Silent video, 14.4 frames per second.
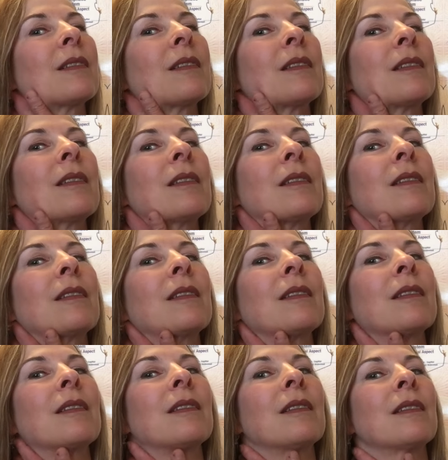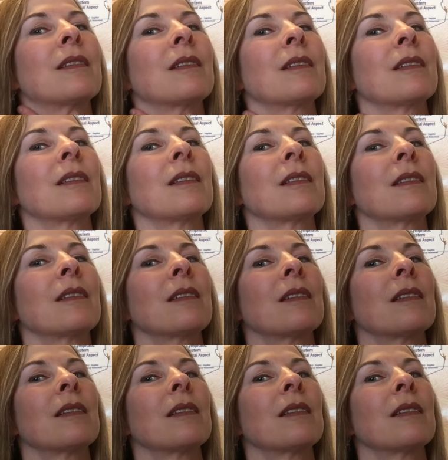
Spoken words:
[no speech]